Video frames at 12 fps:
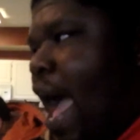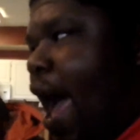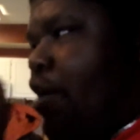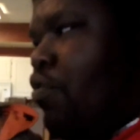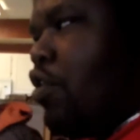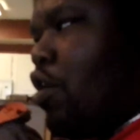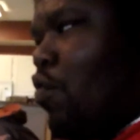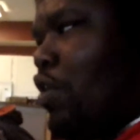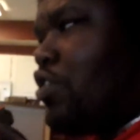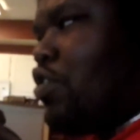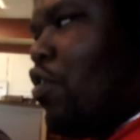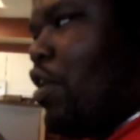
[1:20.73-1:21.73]
I don't know
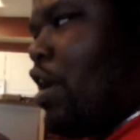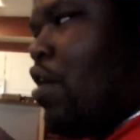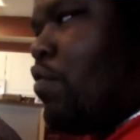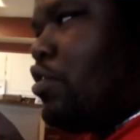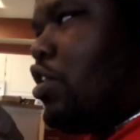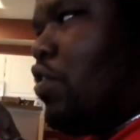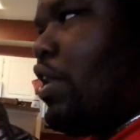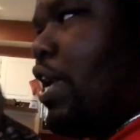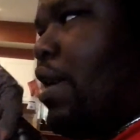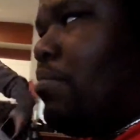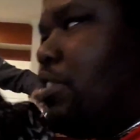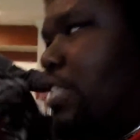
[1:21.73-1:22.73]
what's going on with your
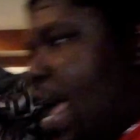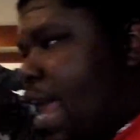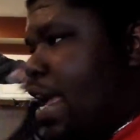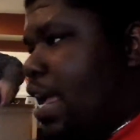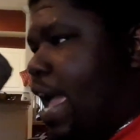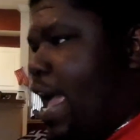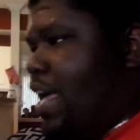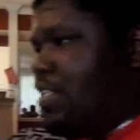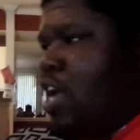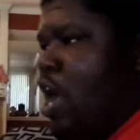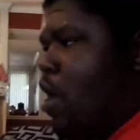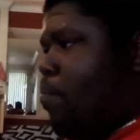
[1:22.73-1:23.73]
damn static
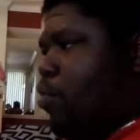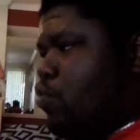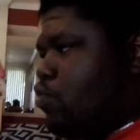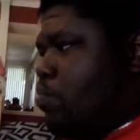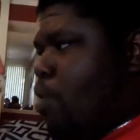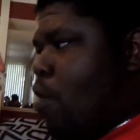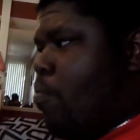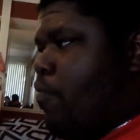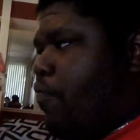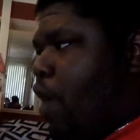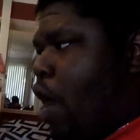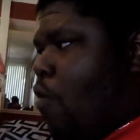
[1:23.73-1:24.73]
ass Boost
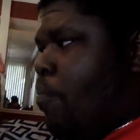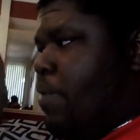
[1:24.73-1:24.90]
mobile phone,